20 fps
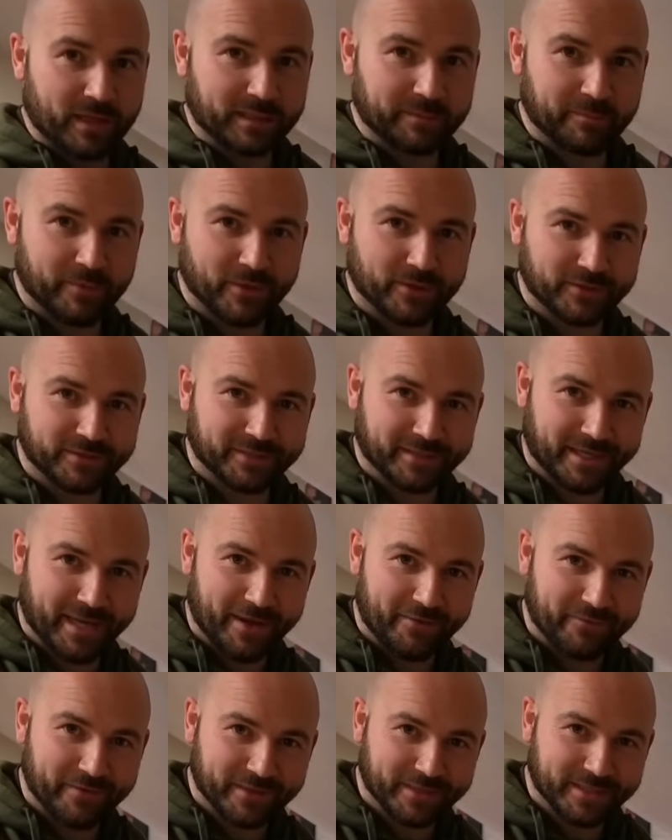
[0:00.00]
would like to purchase a
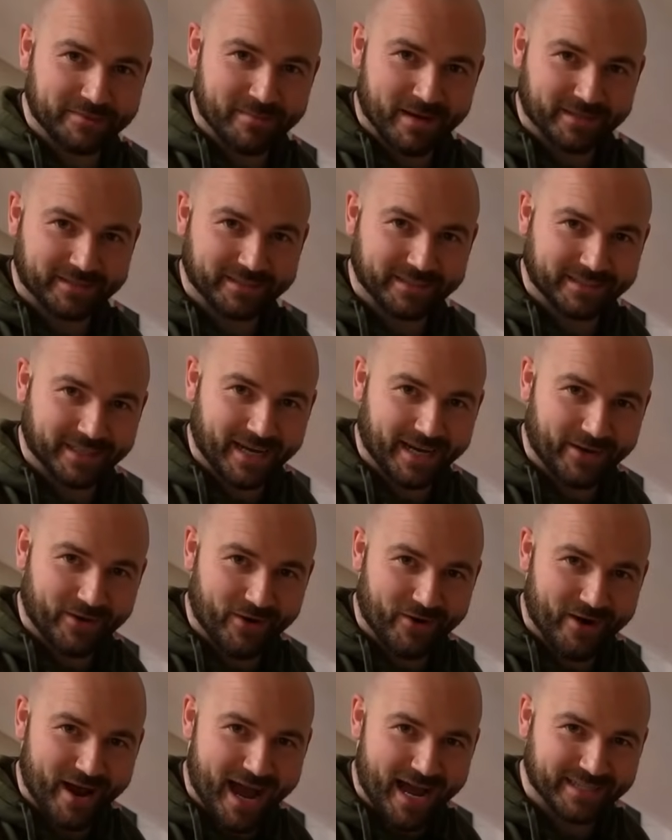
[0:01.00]
Get Fit gymnastics guide
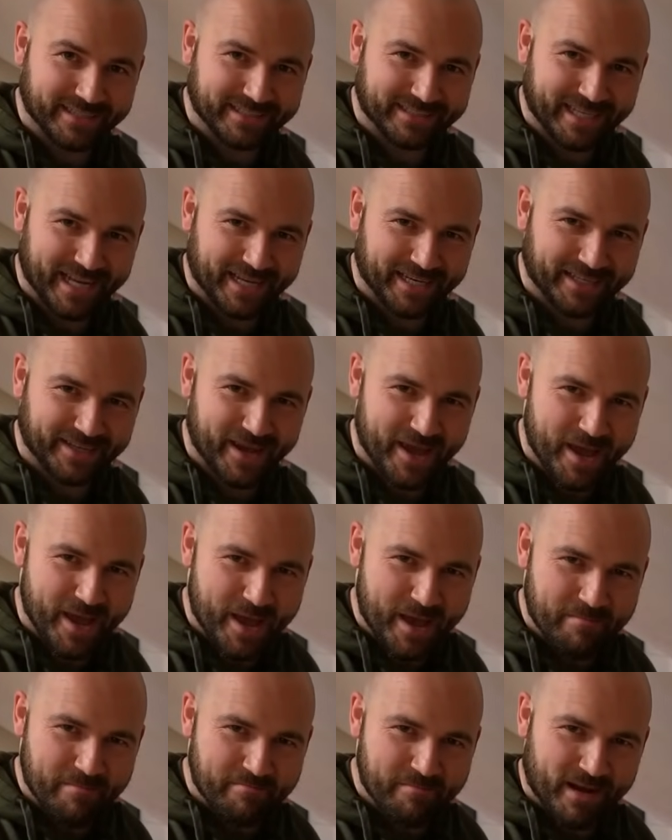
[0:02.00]
or a handstand
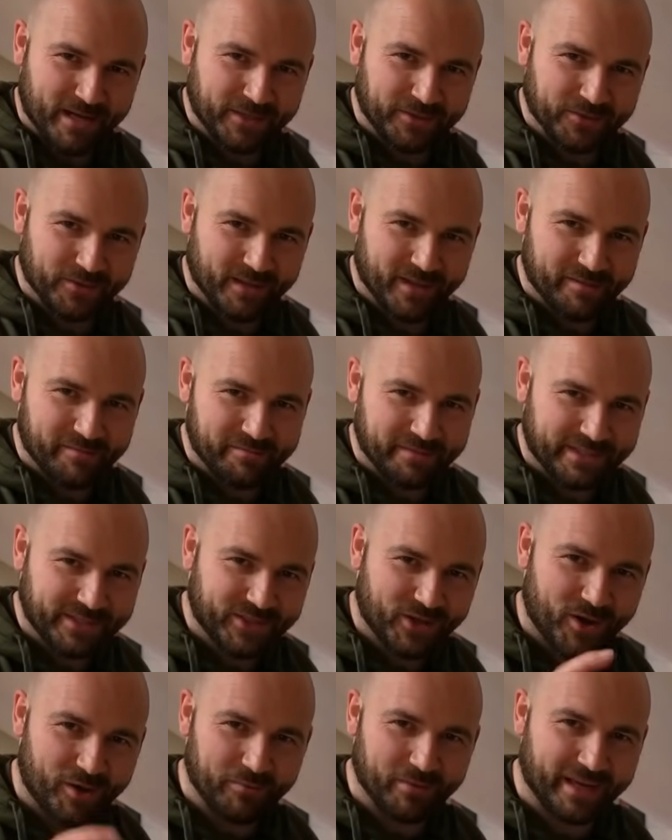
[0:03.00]
manual, there'll be
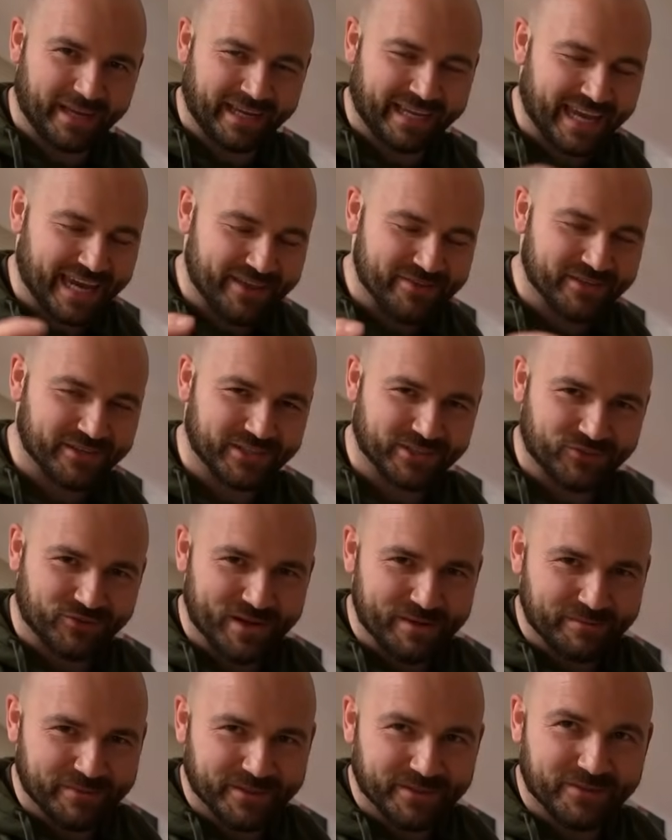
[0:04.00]
top link in the
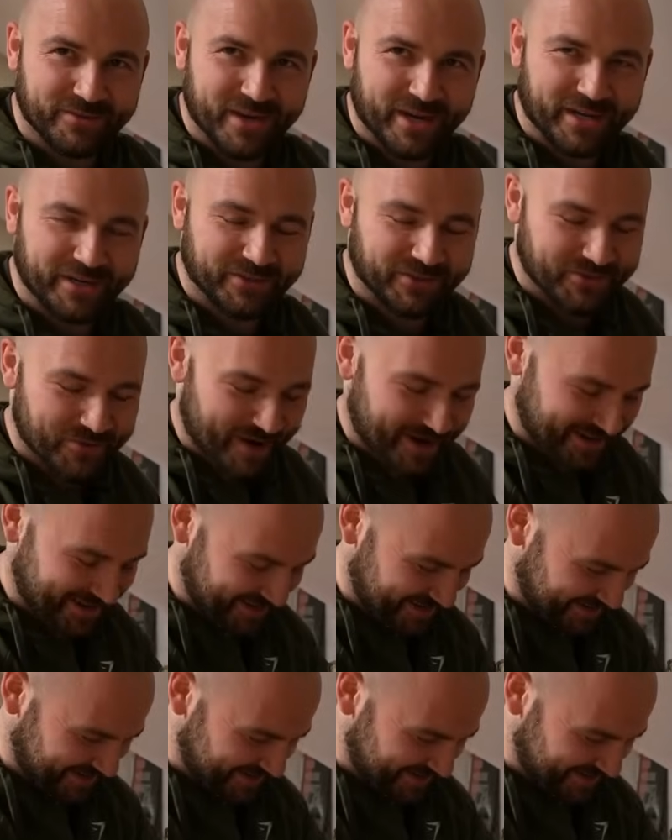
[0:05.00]
description. Thank you, Joanna.